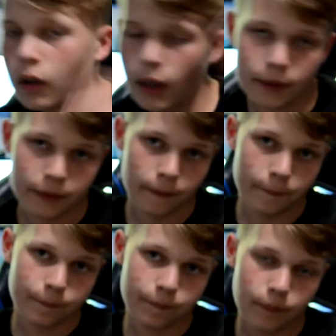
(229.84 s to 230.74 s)
I don't know,
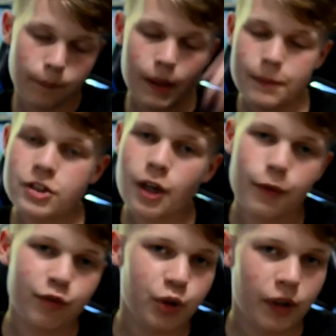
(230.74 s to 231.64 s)
maybe some
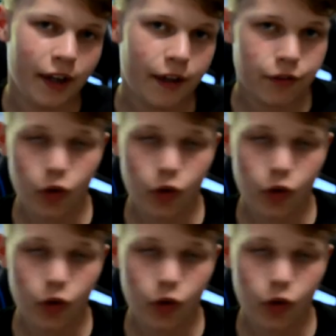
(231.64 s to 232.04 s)
of you have